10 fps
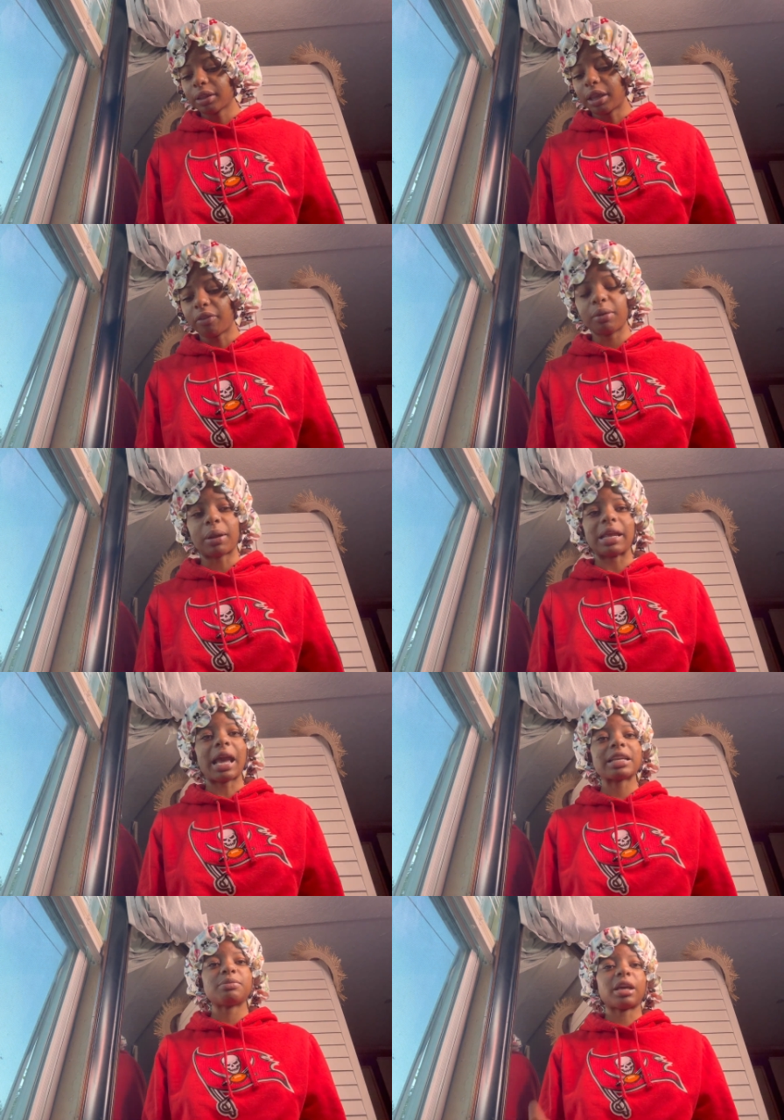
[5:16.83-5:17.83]
If anybody
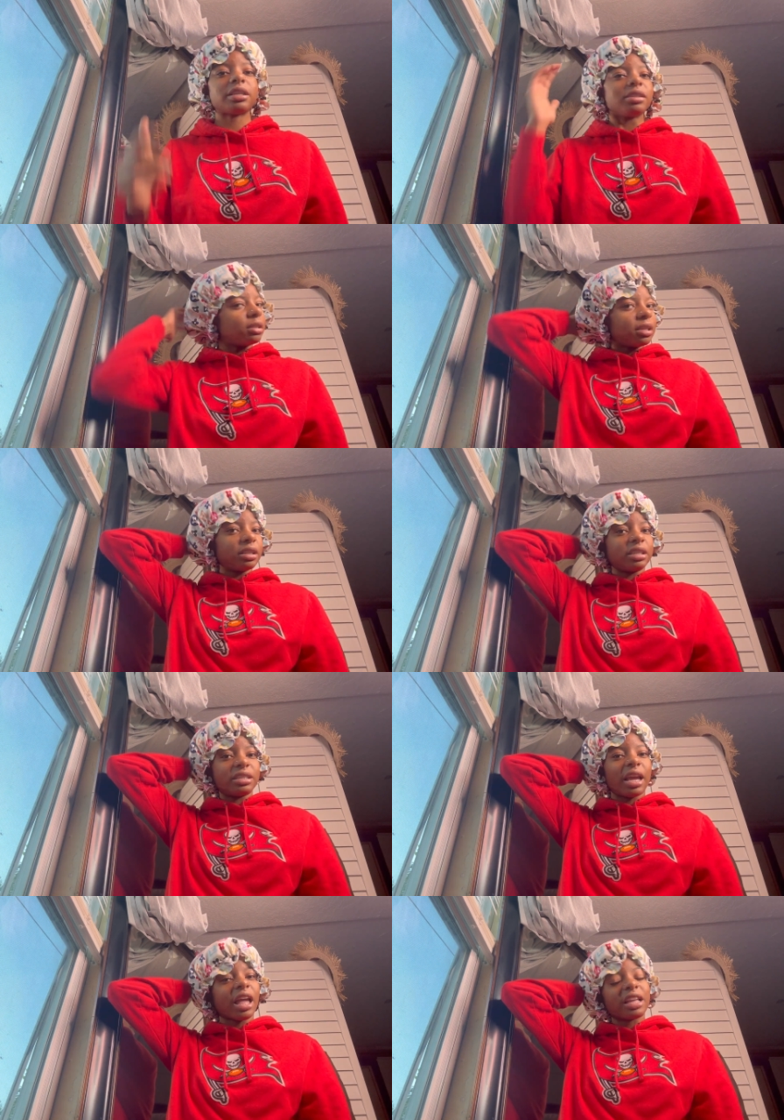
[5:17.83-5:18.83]
asks me, I, till this
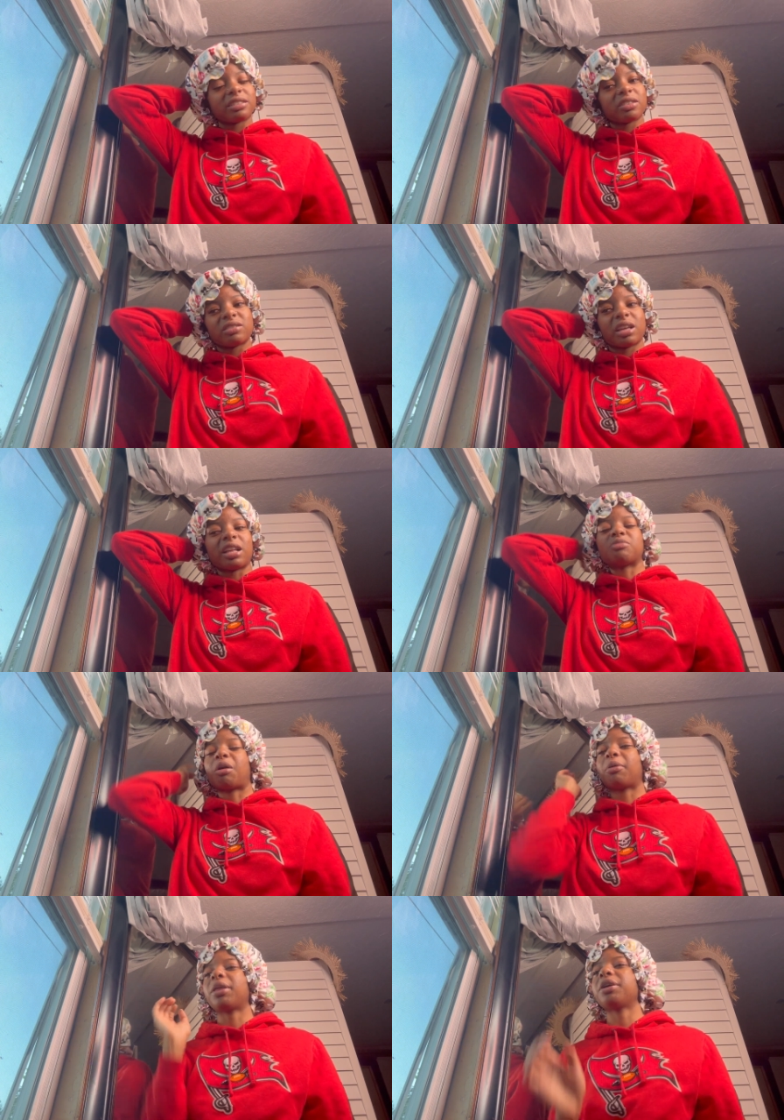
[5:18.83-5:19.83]
day, I still say that's my
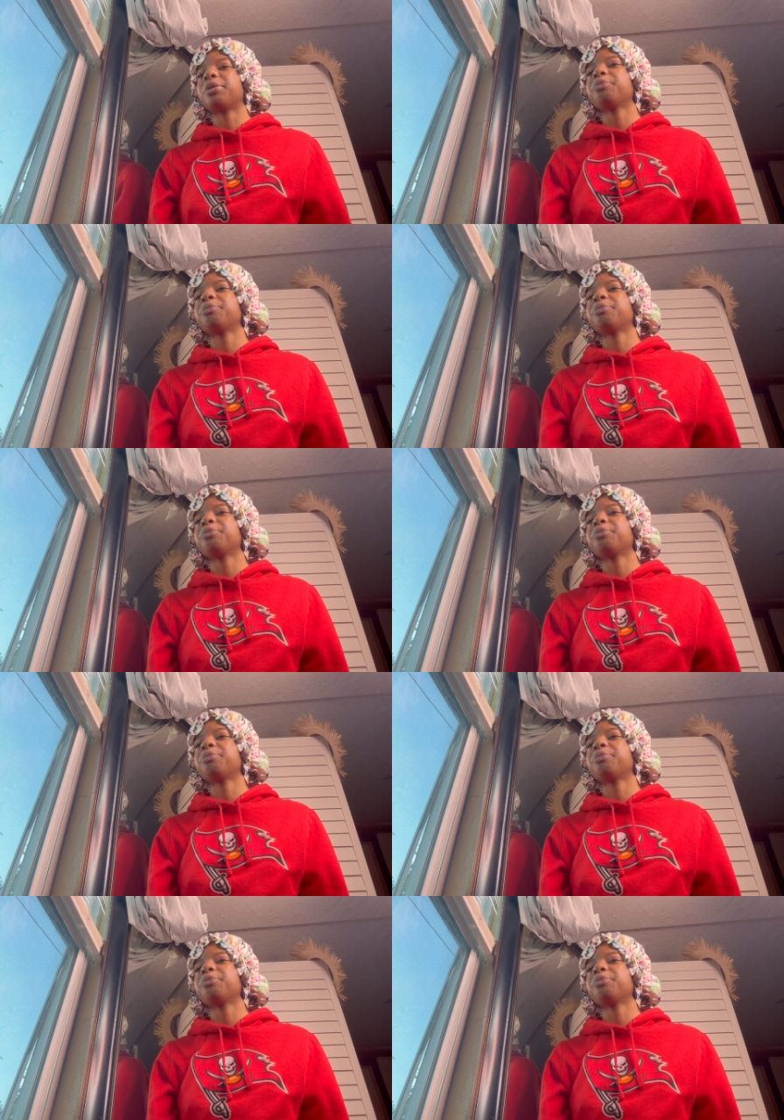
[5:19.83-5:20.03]
brother.